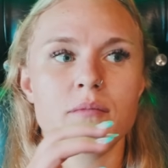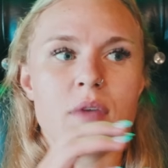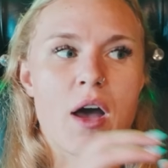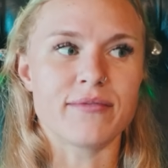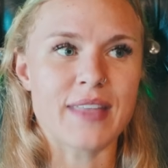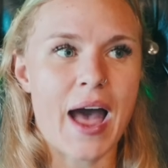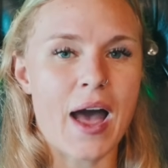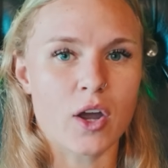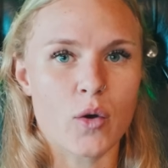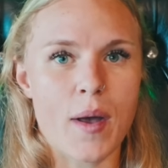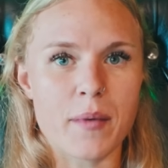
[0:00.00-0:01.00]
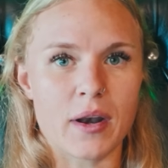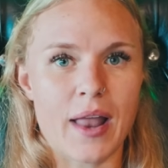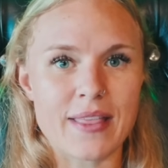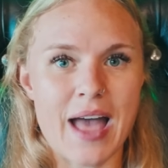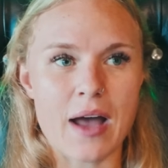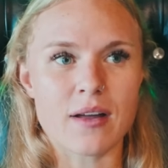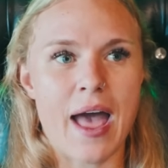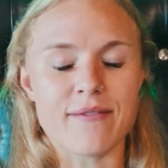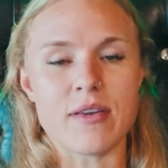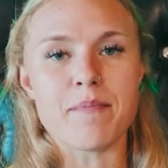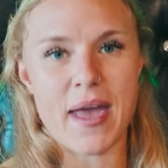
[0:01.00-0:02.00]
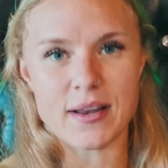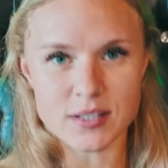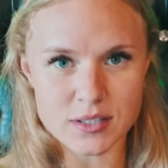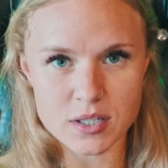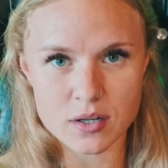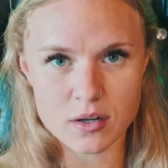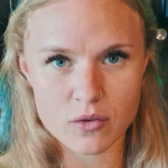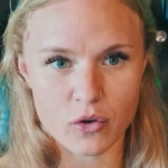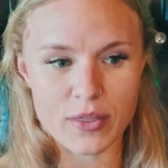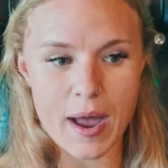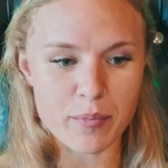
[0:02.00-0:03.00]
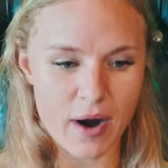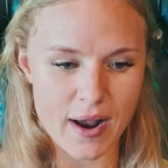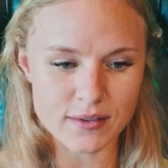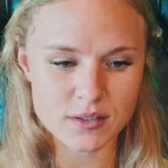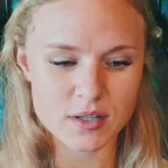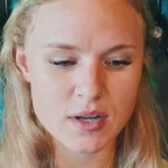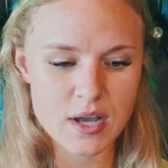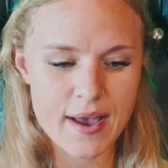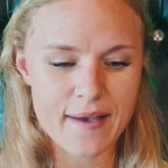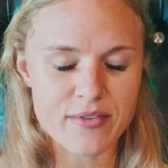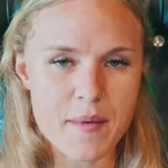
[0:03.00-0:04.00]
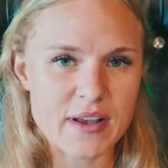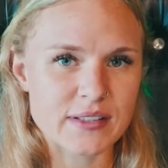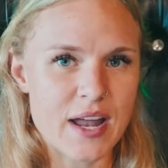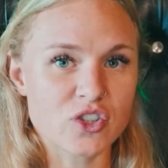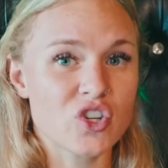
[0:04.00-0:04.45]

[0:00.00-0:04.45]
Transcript: of that equipment, like that heavy based for that brand, if that makes sense.